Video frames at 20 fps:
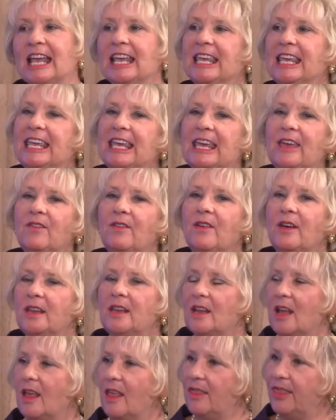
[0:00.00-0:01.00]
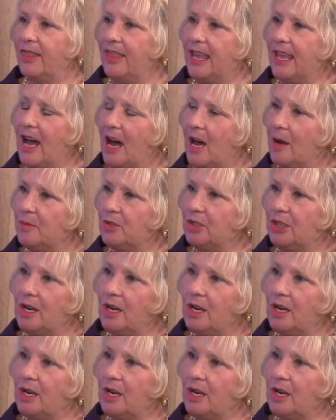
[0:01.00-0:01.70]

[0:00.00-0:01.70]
Give it the option